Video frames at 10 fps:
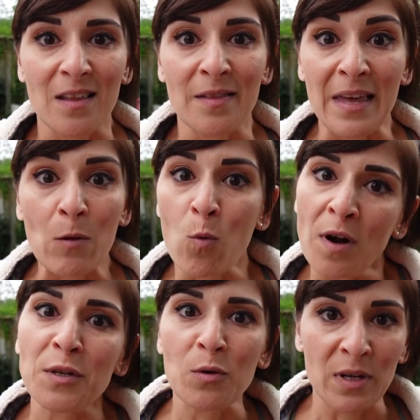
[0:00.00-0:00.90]
they
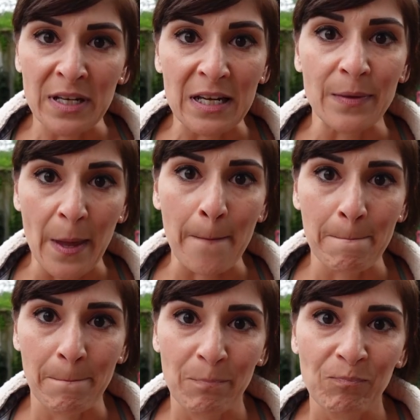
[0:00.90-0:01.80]
want you to need
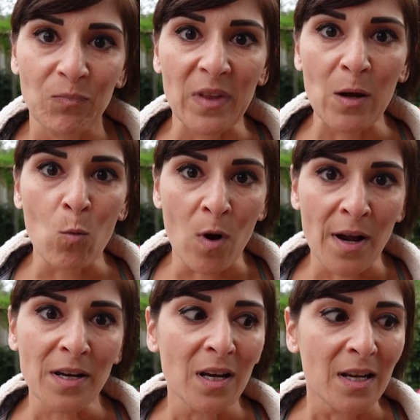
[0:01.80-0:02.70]
them. They
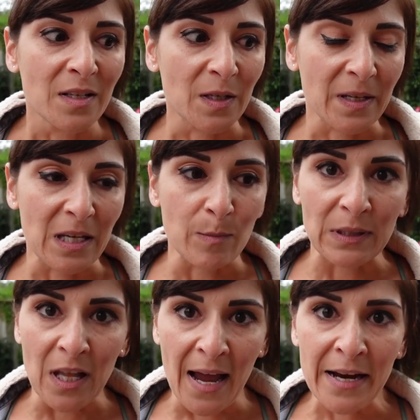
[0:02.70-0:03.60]
want to keep
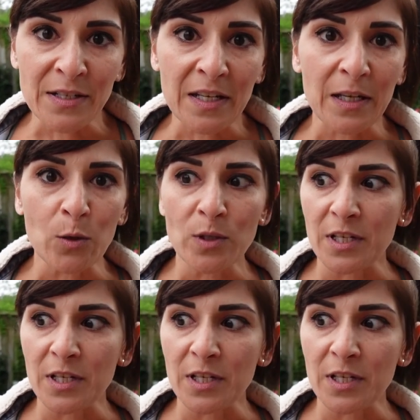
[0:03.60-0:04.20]
lying to you,